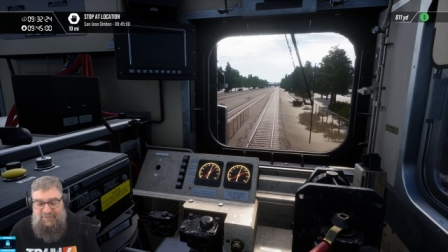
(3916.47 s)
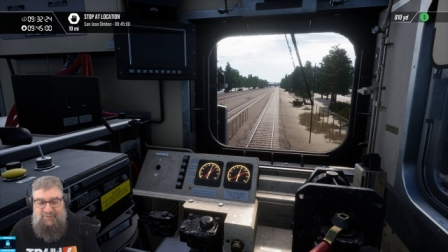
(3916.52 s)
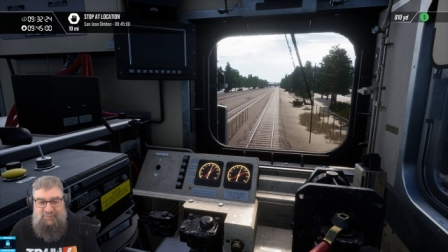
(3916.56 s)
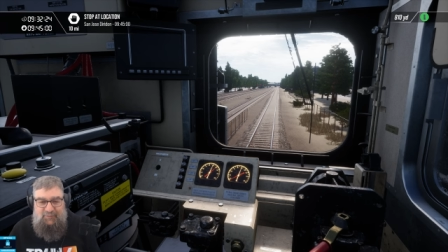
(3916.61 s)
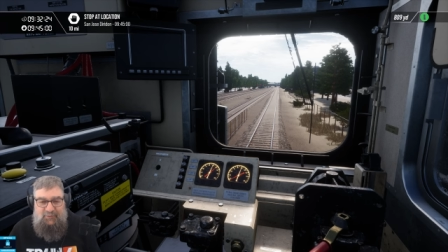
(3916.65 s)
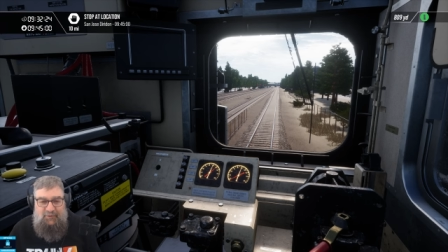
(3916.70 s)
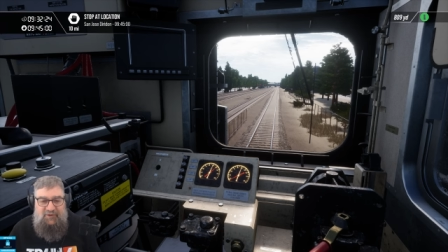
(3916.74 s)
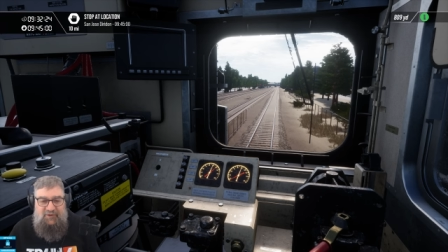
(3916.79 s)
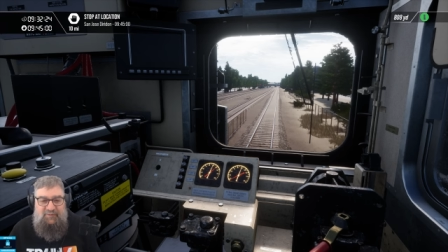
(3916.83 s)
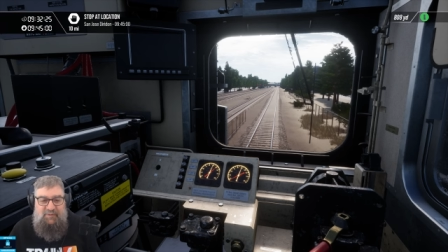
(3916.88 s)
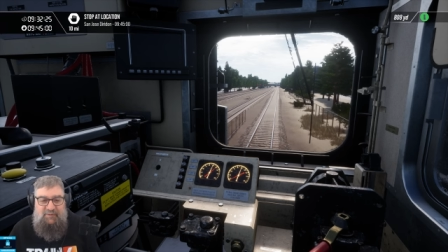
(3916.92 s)

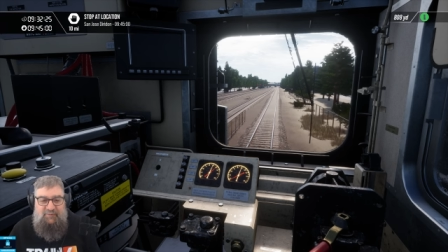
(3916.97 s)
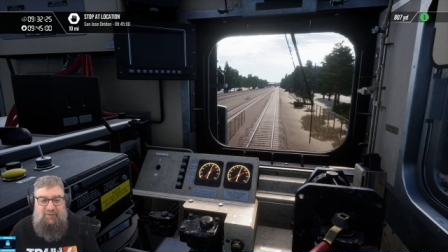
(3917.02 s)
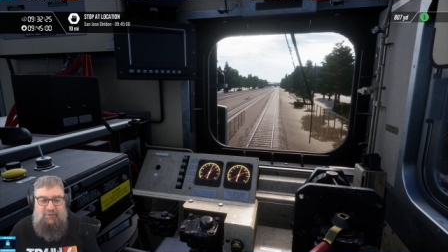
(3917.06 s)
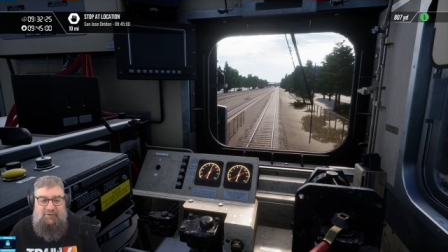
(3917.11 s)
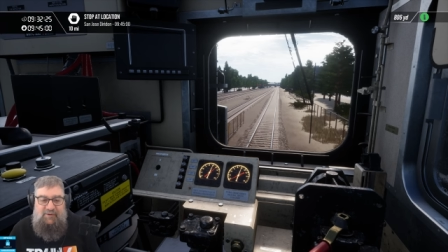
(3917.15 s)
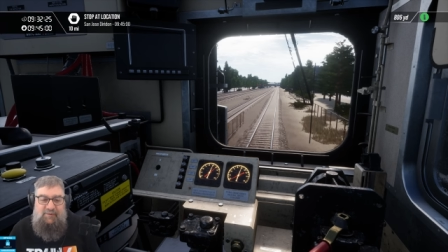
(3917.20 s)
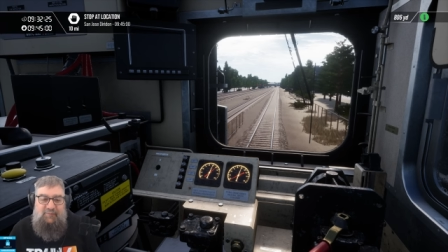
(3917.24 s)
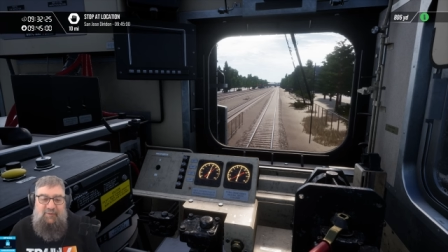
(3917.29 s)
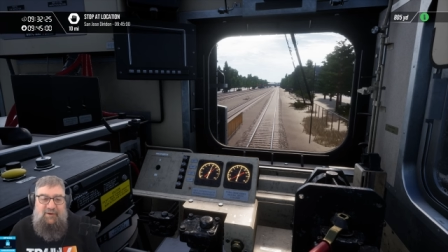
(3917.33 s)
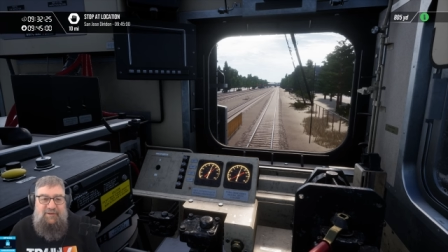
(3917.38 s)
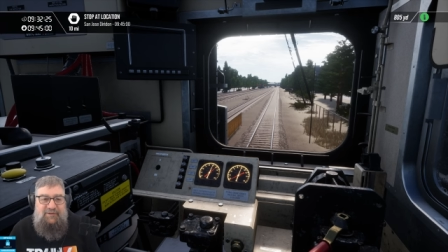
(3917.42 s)
surprise me
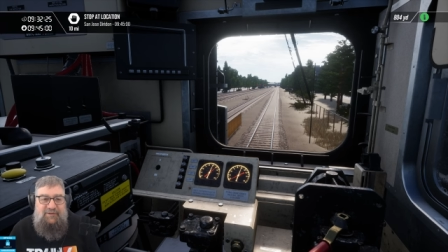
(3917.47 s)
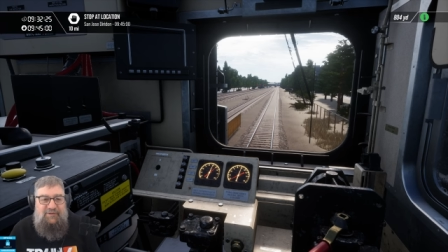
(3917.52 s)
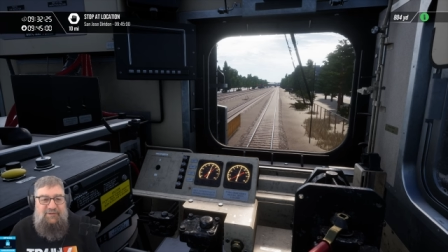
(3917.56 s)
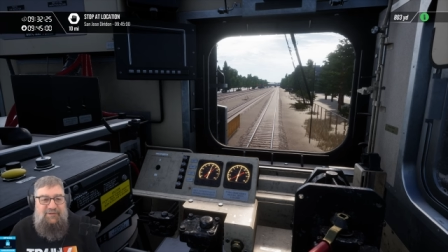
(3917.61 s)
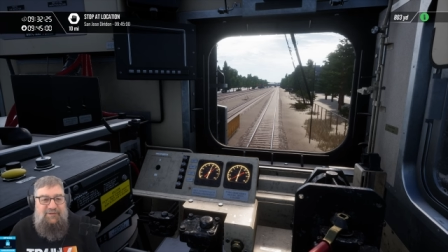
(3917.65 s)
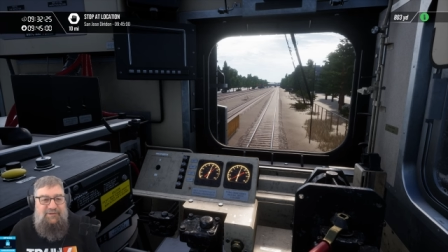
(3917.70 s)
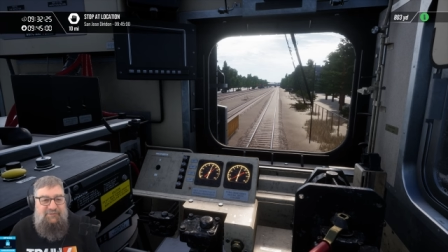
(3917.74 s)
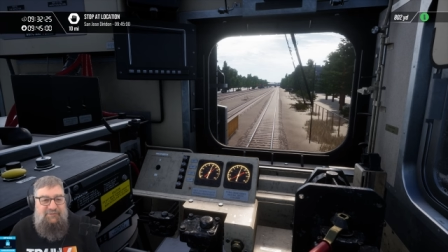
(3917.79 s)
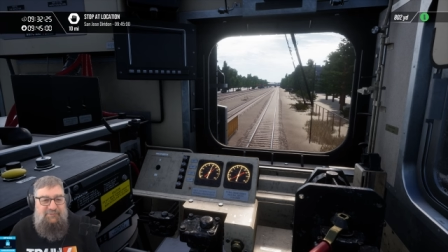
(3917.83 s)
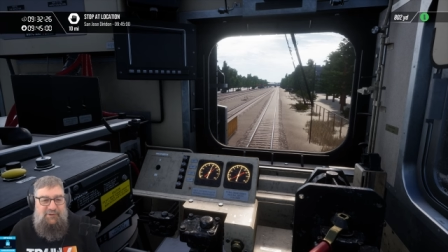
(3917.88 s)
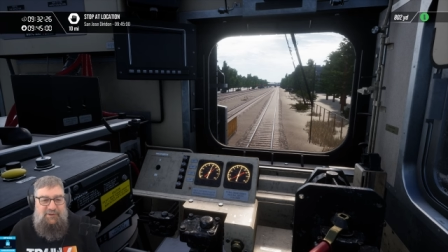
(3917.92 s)
very
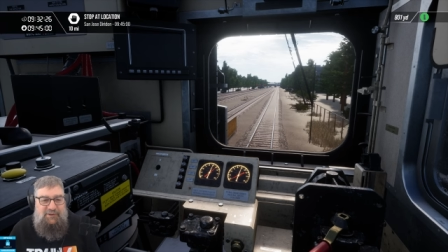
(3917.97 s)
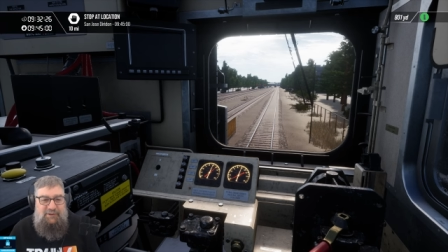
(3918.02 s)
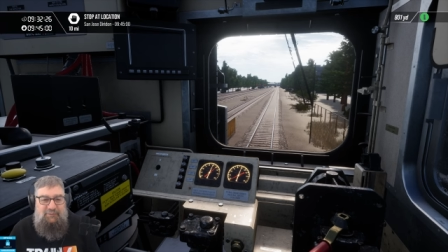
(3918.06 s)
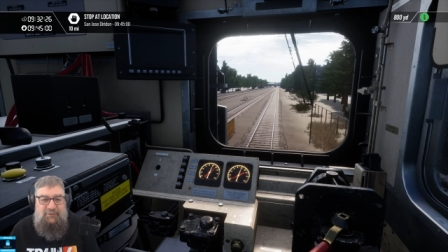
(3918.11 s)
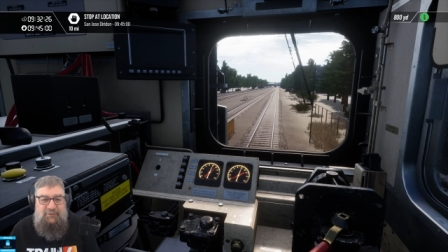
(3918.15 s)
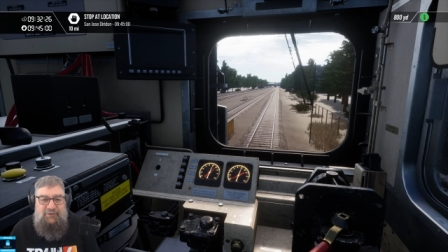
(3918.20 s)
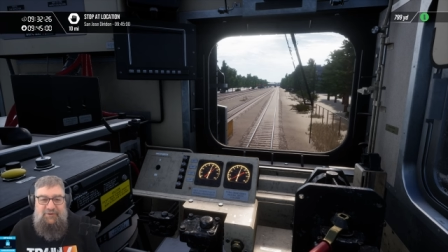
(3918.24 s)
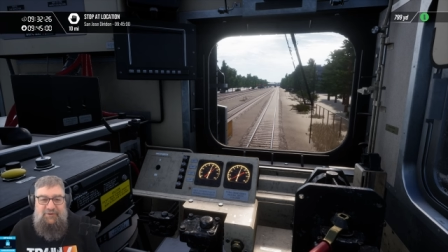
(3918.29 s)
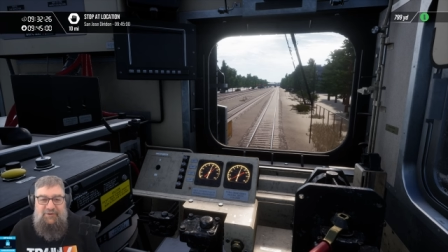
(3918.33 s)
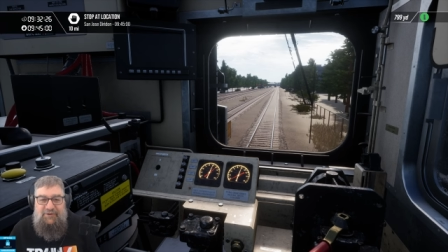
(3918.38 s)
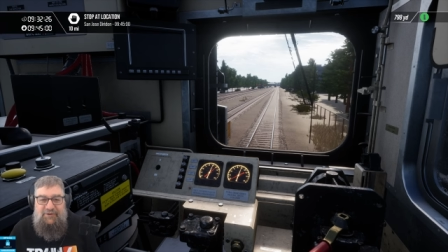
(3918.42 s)
much. It really
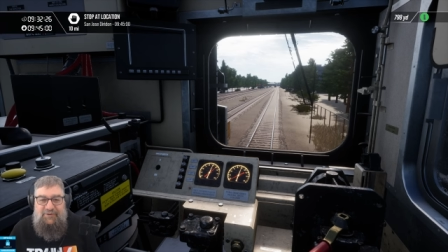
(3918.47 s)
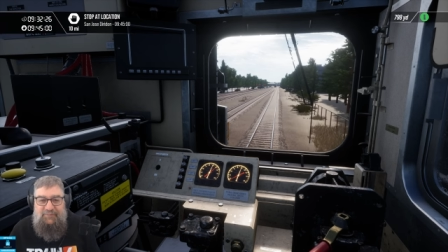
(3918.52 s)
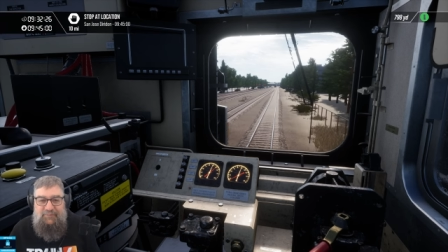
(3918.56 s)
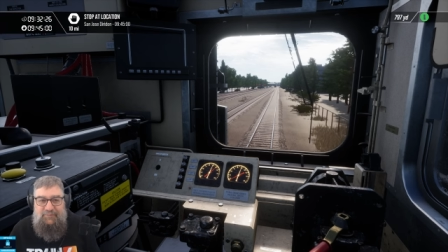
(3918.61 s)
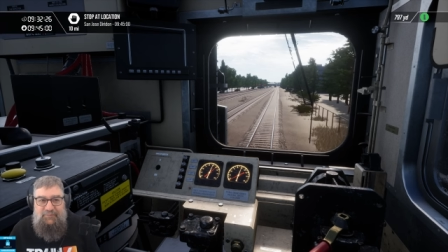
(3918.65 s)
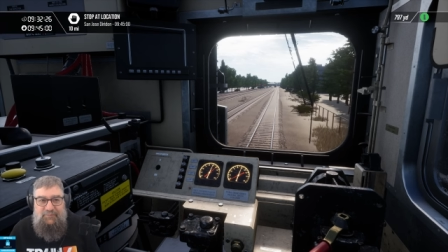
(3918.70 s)
wouldn't.